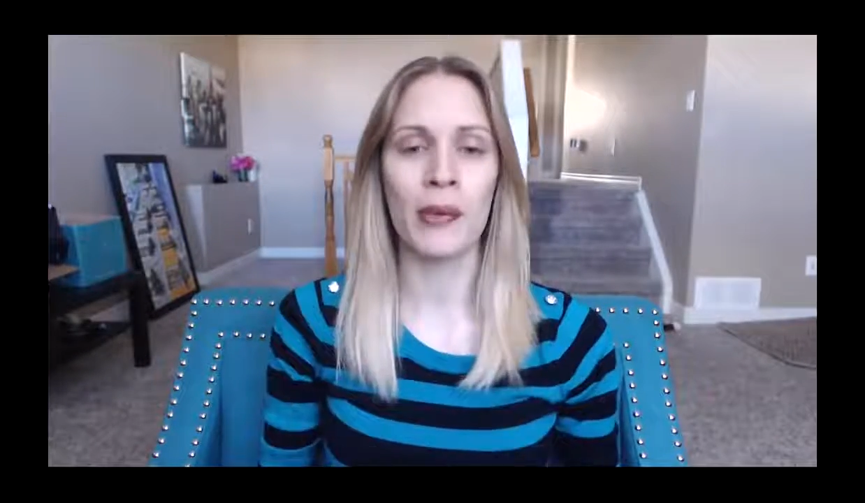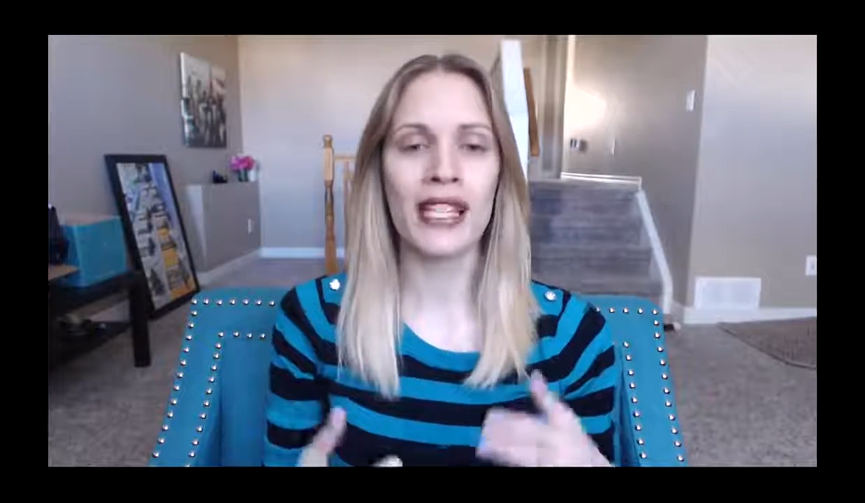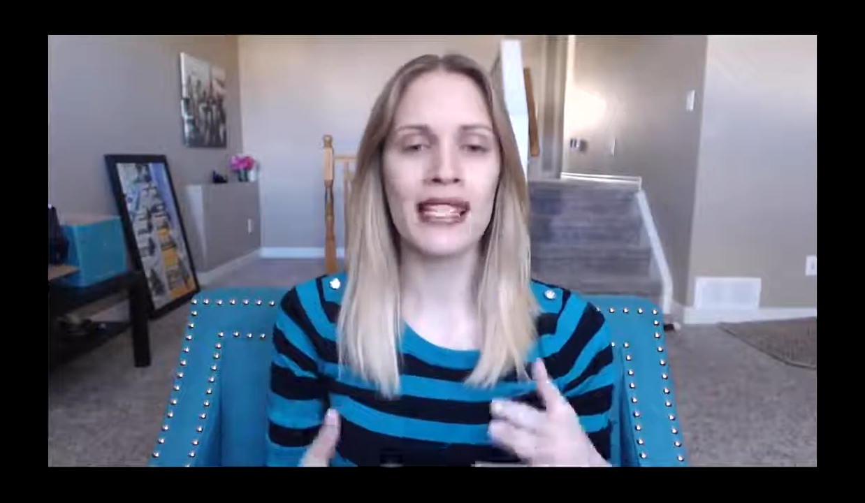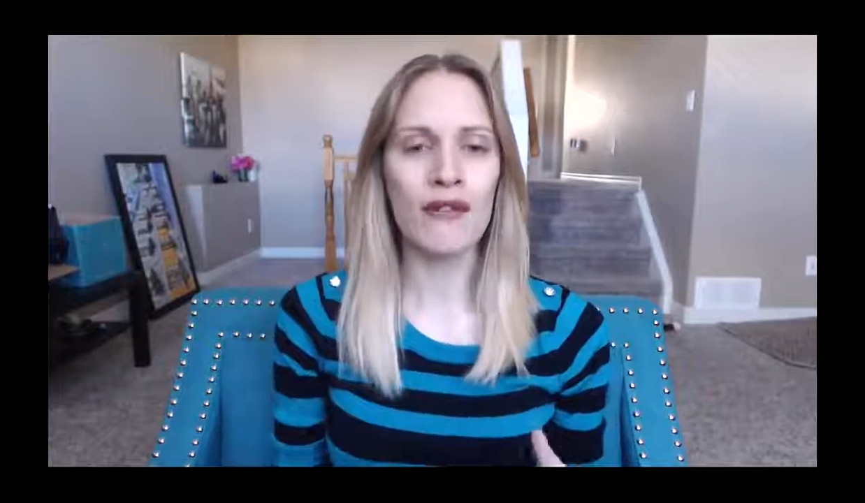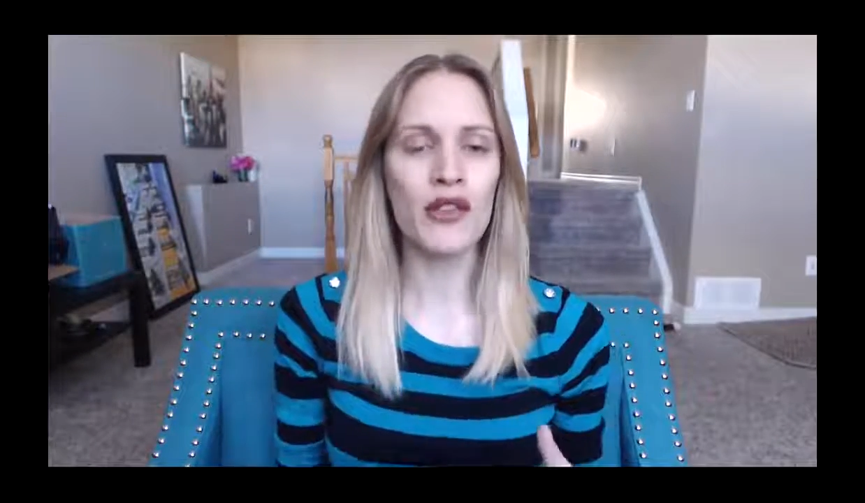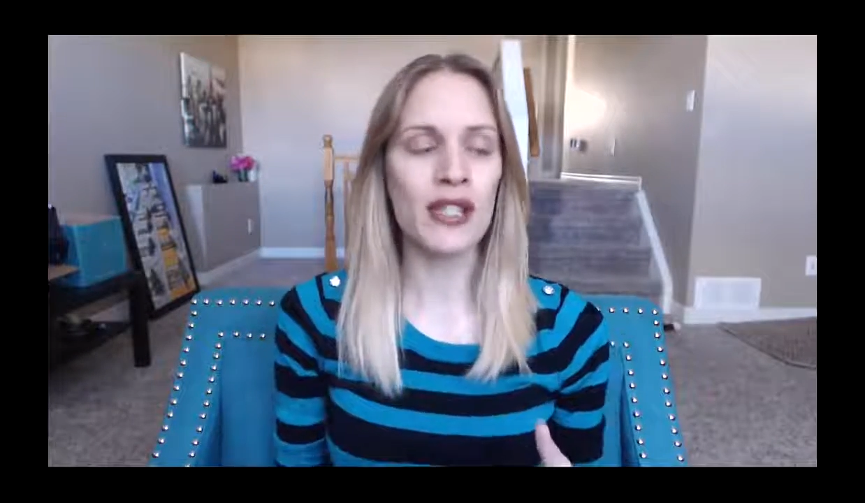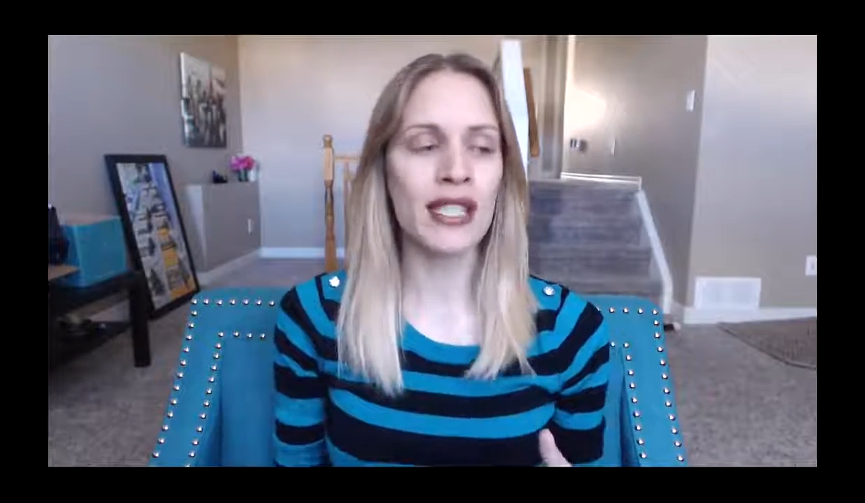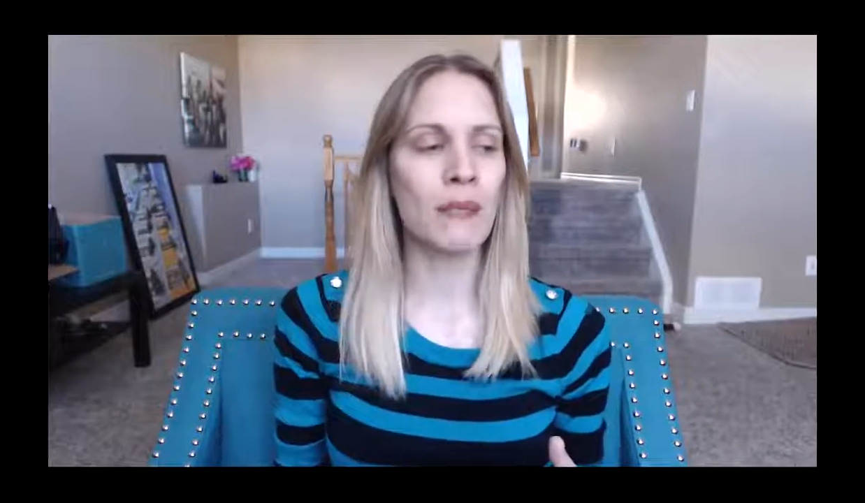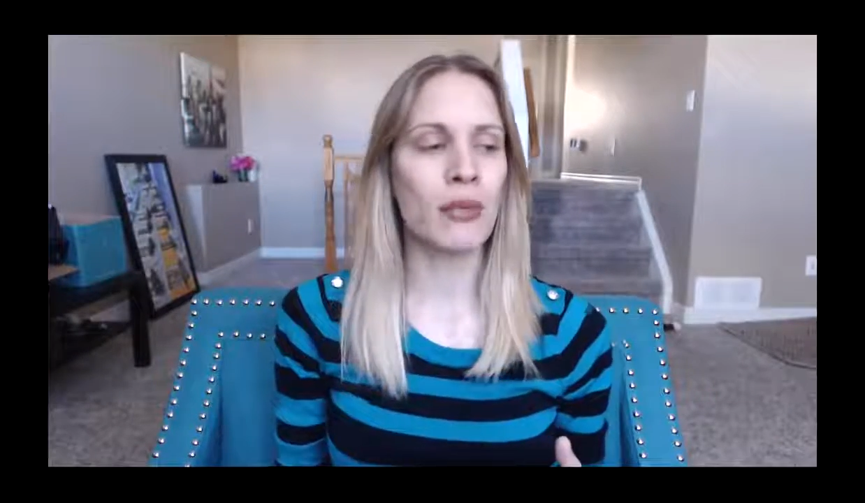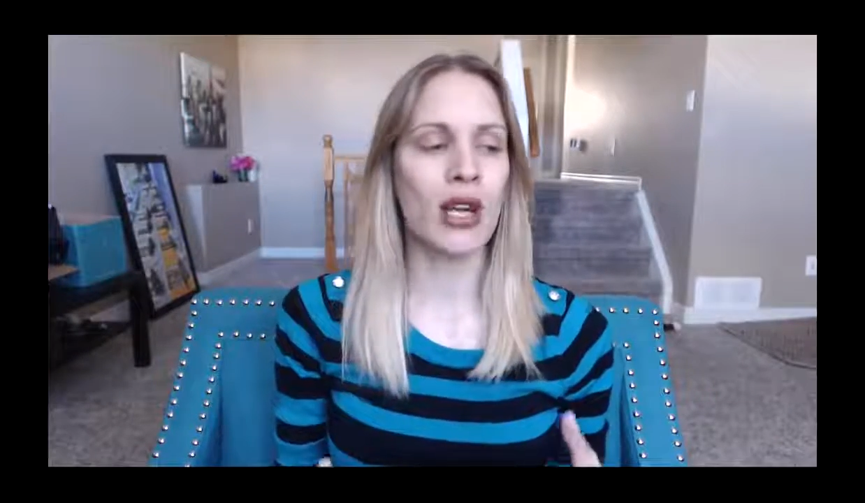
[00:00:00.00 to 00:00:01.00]
Because if you
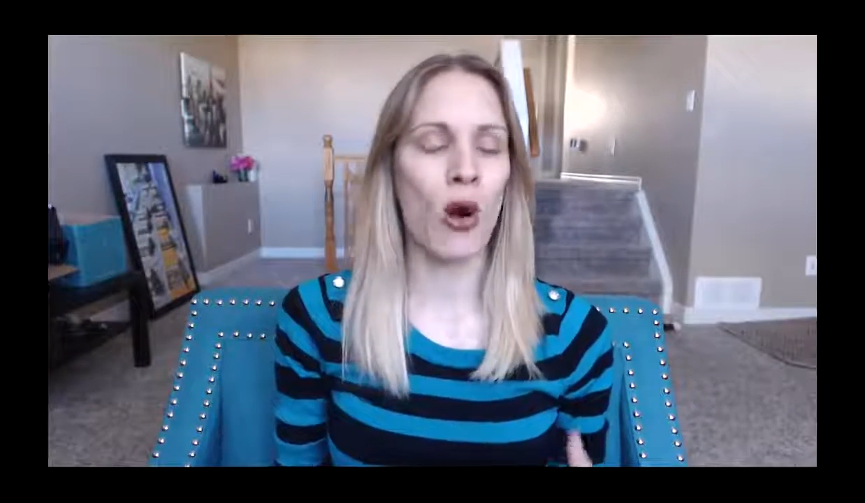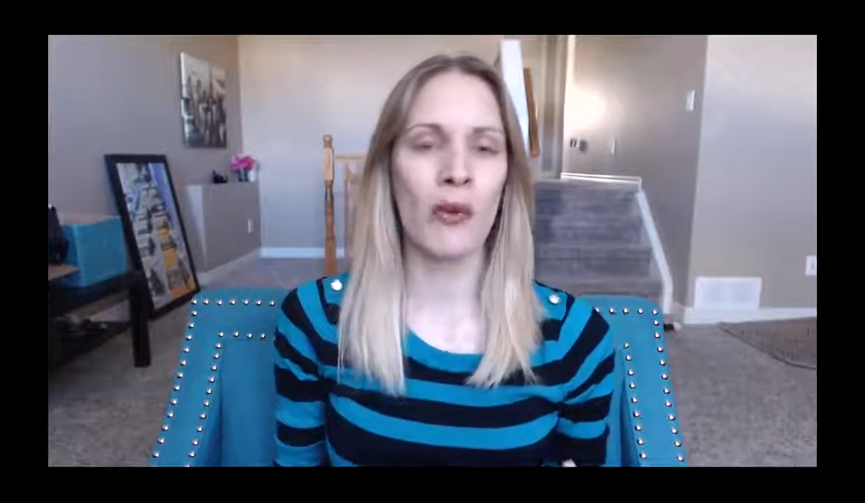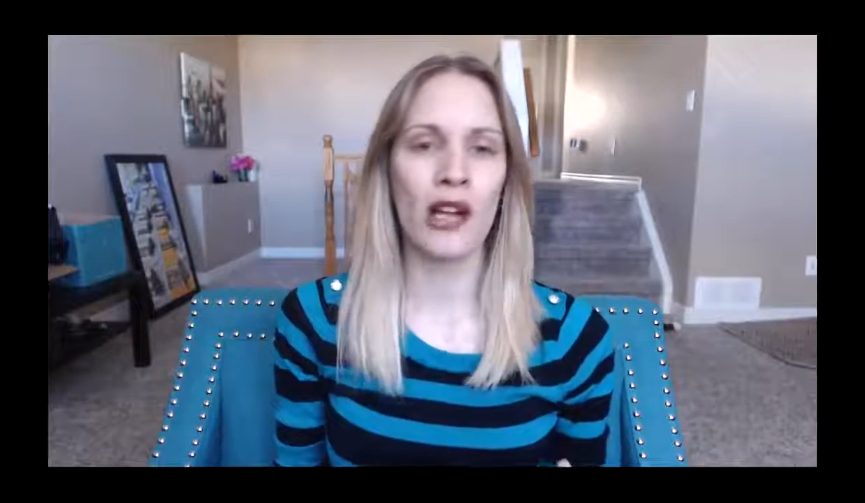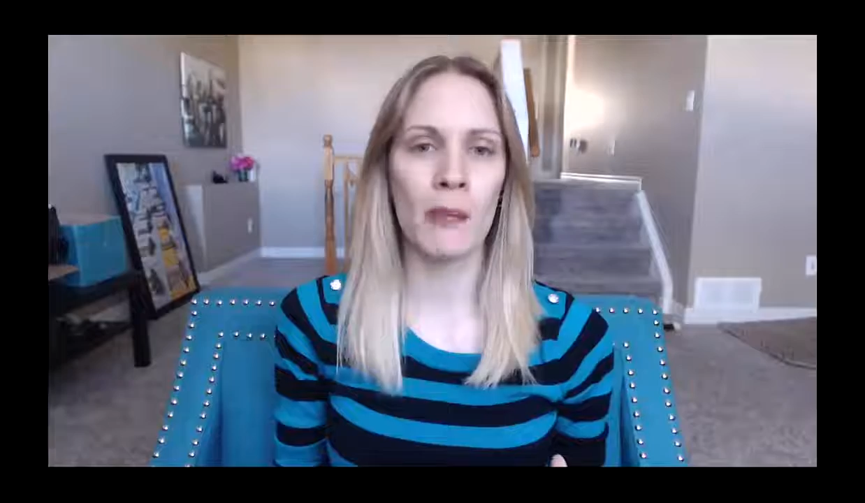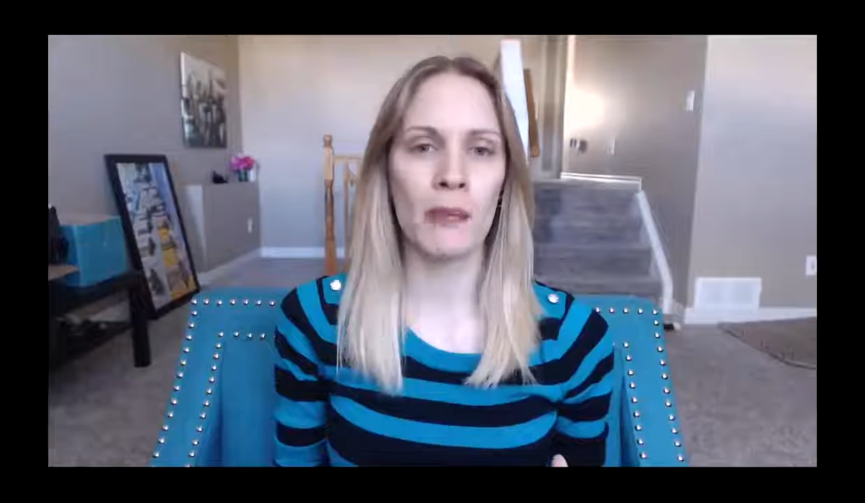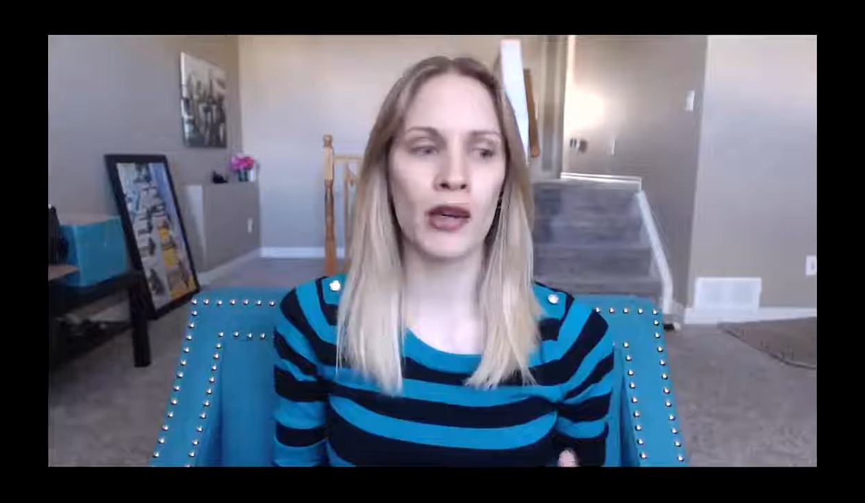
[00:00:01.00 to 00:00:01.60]
simply open up